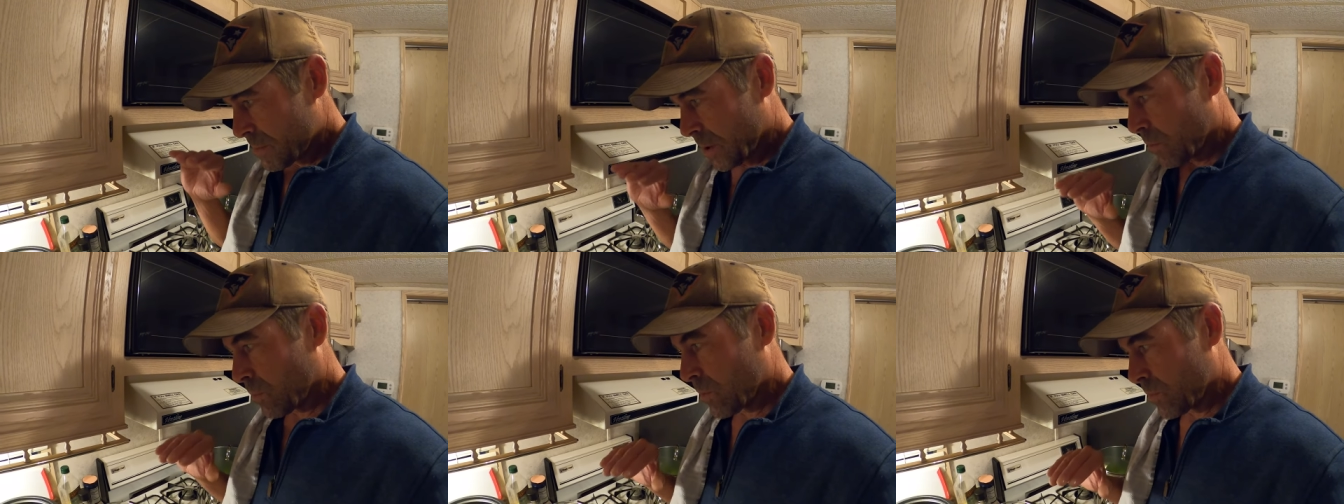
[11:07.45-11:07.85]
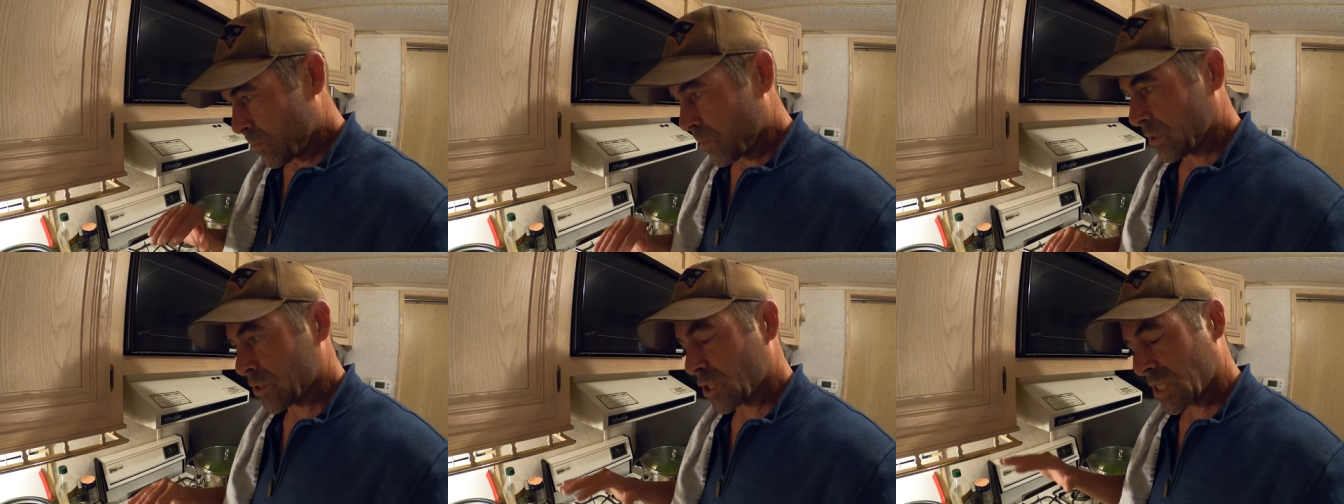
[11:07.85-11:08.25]
but
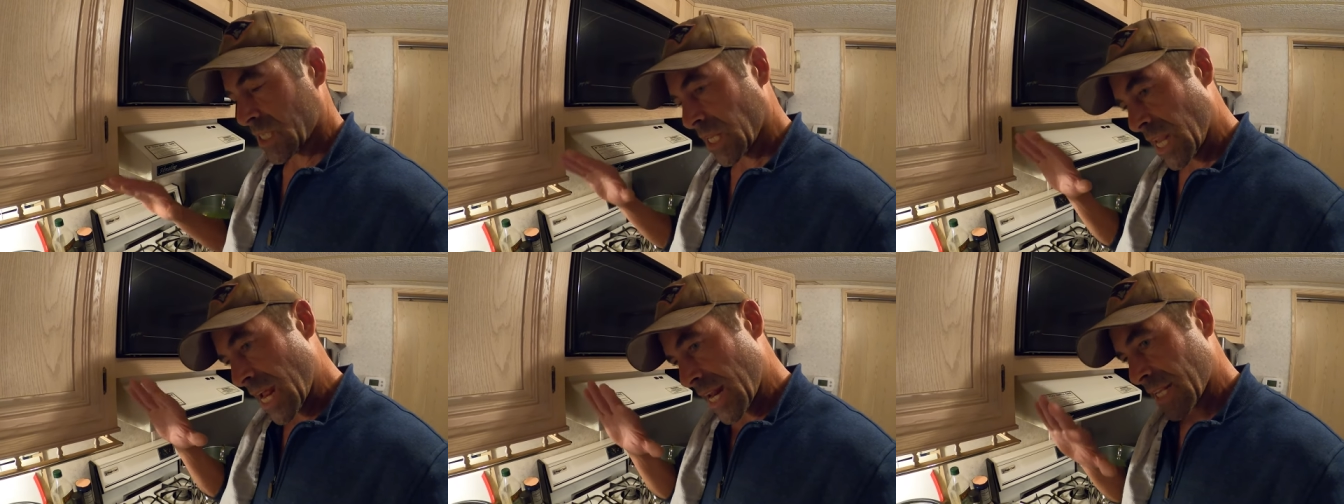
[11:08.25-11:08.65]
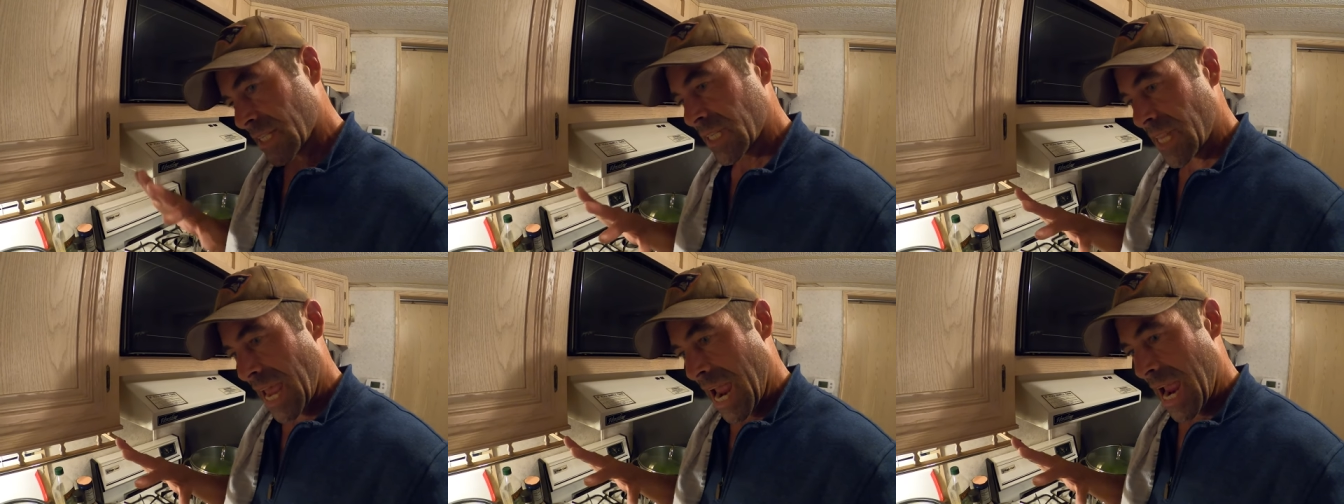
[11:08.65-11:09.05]
we'll just let
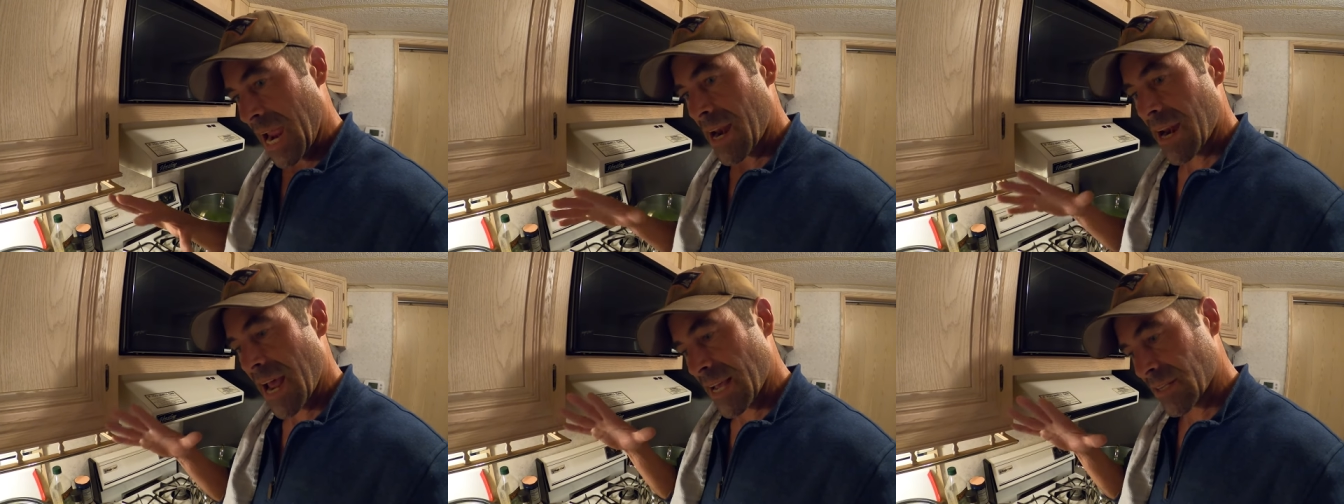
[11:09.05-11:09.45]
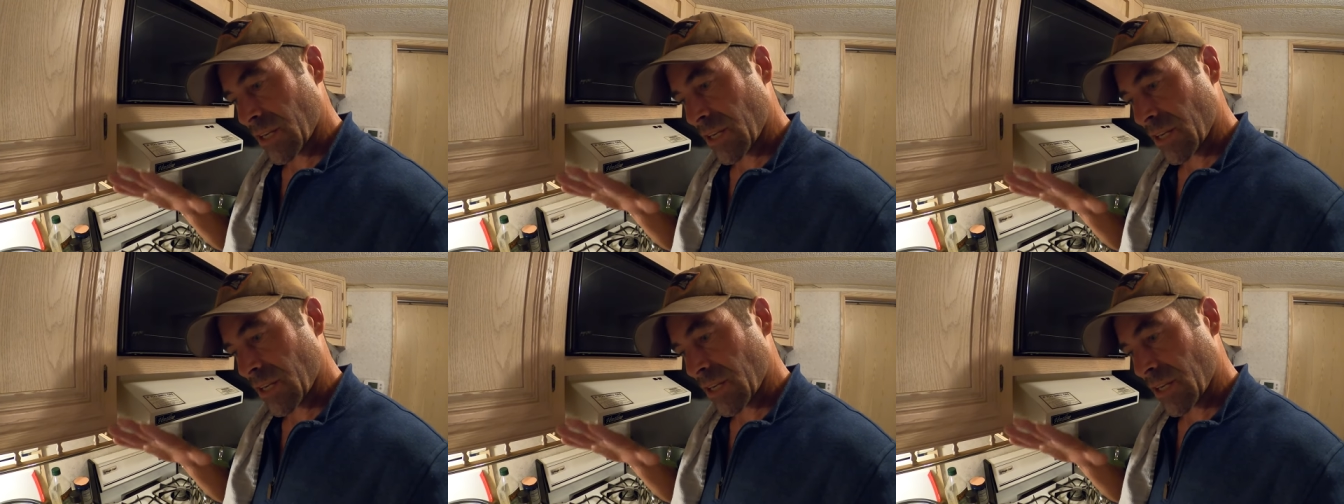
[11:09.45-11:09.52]
it stand.